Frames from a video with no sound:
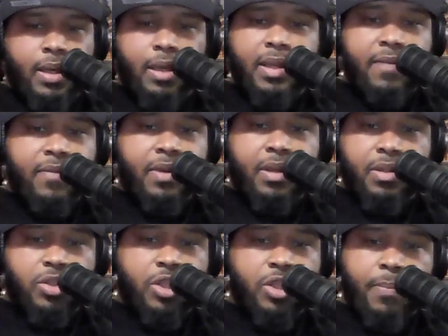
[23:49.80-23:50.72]
Hell, even
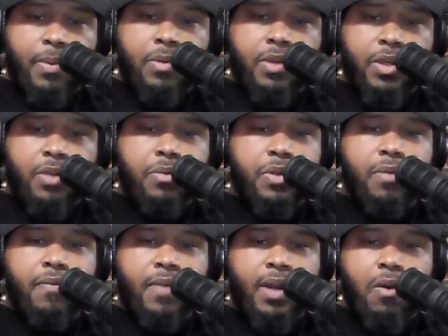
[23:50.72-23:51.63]
jump on the
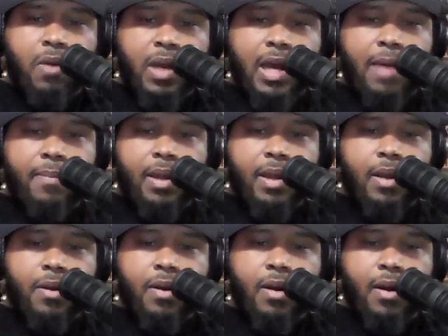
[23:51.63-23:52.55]
YouTube video,
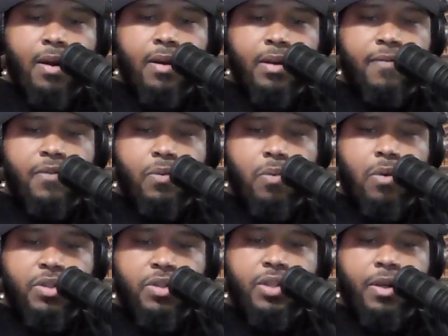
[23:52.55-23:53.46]
comment under there if you
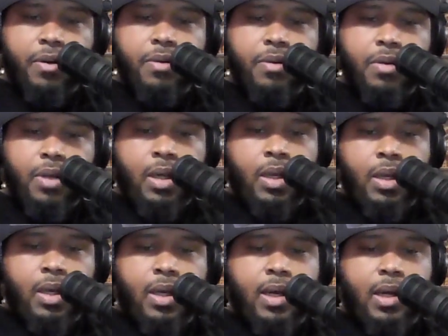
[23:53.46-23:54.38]
want a shirt.
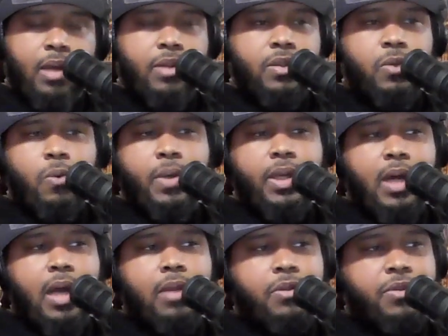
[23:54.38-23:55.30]

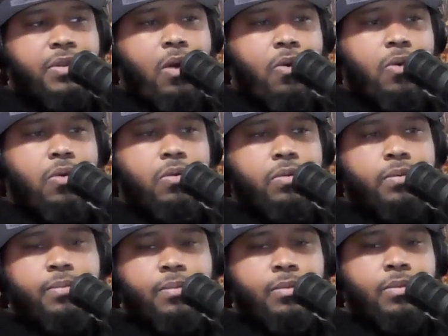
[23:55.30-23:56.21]
$20
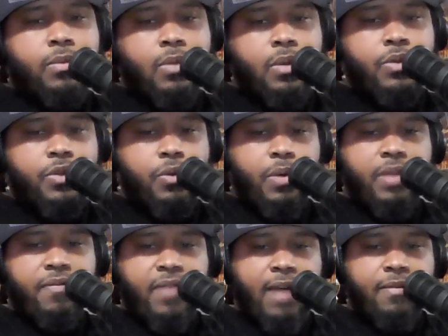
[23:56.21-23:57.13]
local,
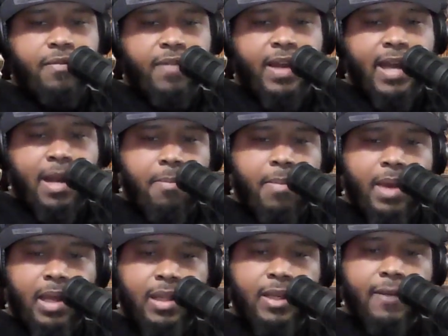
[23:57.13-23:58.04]
$25 if I got to
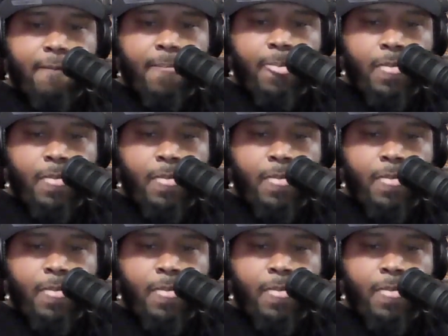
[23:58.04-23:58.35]
mail it.